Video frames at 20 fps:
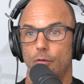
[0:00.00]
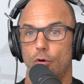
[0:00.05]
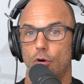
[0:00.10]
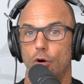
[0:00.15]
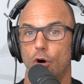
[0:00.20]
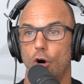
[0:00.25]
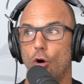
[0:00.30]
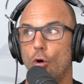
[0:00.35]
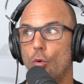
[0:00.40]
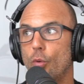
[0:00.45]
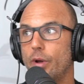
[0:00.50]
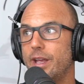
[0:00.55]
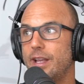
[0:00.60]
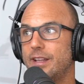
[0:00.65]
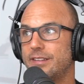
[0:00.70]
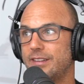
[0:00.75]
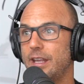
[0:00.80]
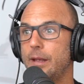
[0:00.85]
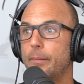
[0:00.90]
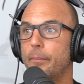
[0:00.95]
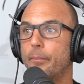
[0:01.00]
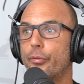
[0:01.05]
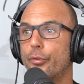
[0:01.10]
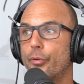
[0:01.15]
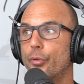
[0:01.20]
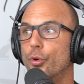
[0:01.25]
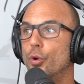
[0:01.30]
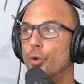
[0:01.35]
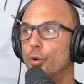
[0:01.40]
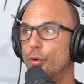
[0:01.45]
will always
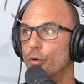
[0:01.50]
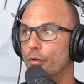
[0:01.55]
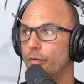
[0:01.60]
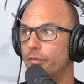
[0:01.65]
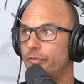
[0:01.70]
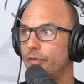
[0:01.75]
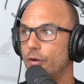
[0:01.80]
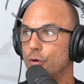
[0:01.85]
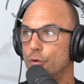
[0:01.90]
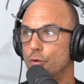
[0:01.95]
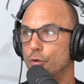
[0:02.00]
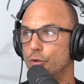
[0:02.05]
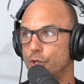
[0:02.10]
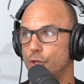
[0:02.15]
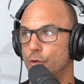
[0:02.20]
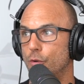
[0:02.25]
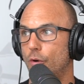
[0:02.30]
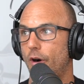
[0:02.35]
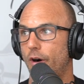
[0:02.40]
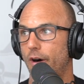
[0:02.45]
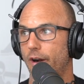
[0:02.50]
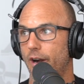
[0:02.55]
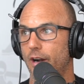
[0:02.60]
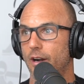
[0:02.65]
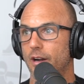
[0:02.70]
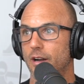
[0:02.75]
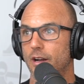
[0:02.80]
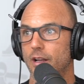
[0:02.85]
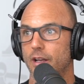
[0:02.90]
improve who you are.